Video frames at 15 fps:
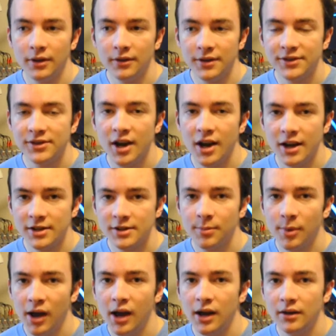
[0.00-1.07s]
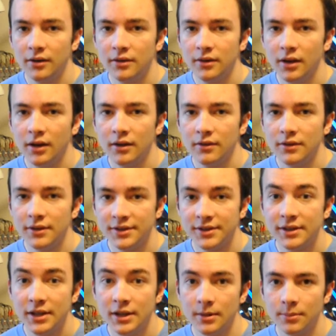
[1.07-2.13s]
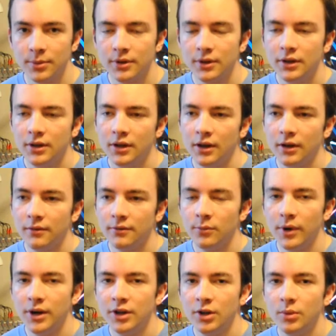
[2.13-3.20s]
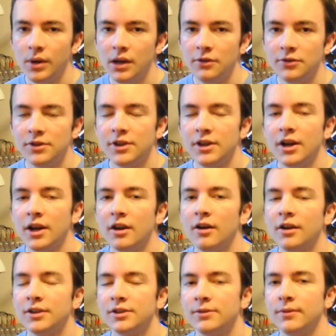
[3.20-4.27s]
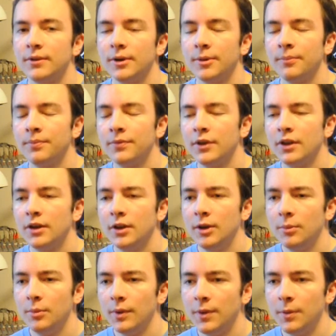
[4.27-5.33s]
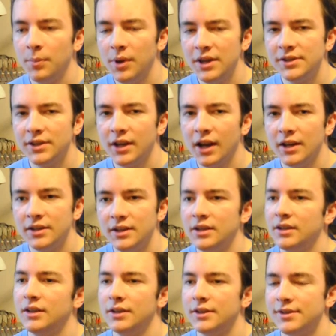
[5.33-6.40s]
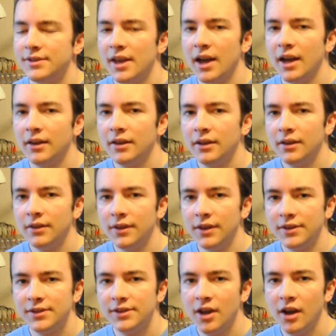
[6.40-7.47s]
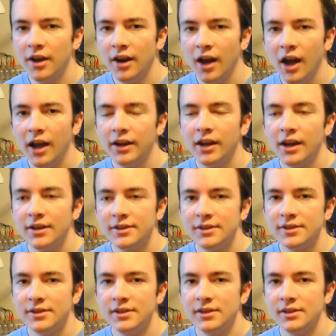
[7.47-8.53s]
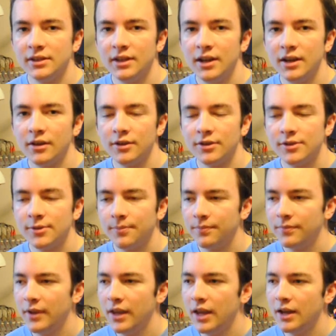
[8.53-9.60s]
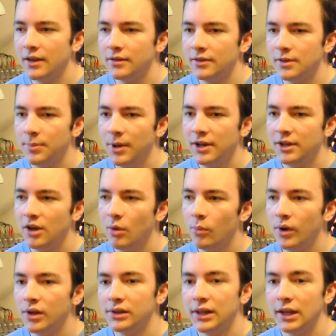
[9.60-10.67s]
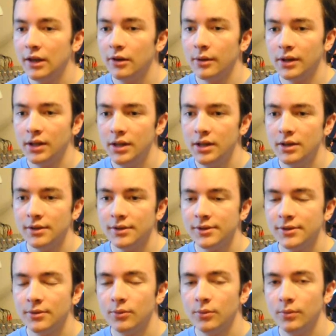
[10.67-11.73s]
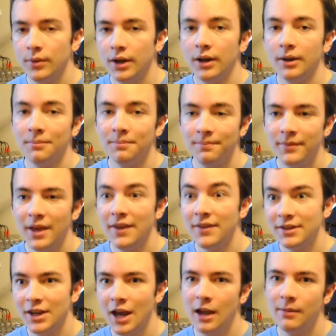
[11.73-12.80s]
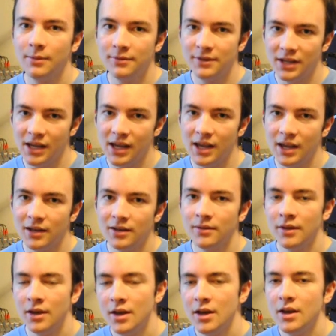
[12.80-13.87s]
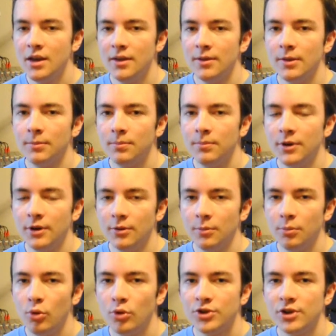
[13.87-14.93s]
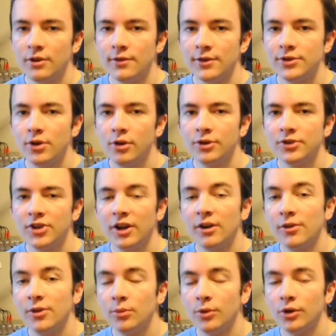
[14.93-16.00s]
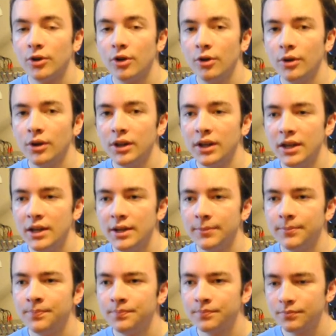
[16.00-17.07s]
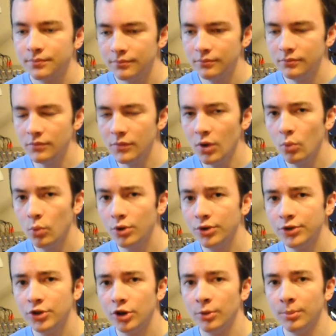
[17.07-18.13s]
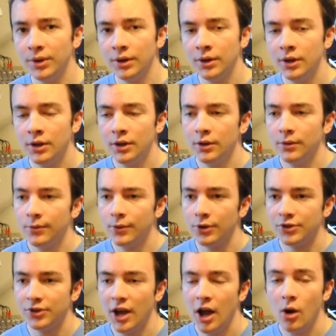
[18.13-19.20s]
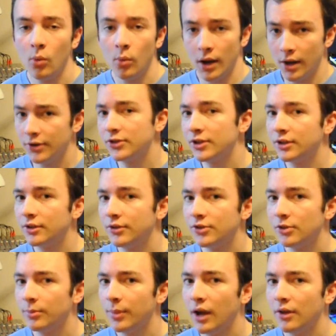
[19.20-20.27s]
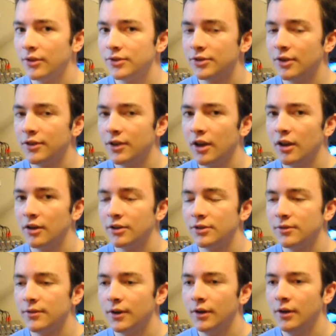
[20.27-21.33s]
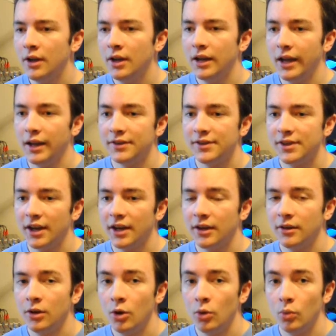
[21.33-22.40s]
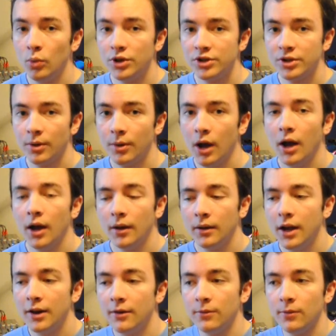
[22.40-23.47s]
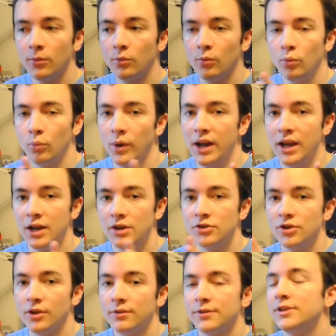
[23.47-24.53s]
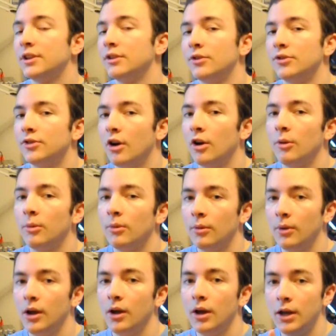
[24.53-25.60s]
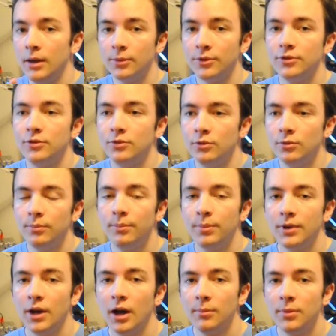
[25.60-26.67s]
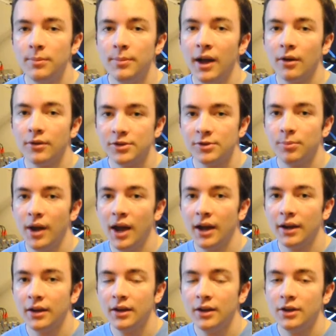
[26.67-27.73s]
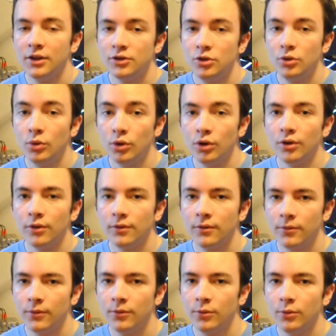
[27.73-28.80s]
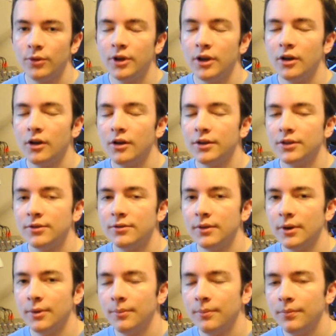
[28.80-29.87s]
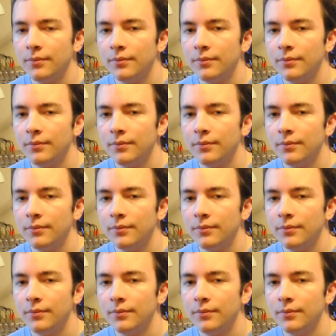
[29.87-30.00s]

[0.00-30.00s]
uh, the science behind uh, the skip of radio waves in the ionosphere. But the basic idea is that the sun ionizes these layers, and depending on what layer it is, um, and the time of day, and the you know the portion of the solar cycle that we're currently in will determine first how well signals are bounced on the ionosphere, and second, which uh, kind of range of signals are uh, able to uh, be bounced back to Earth through the ionosphere.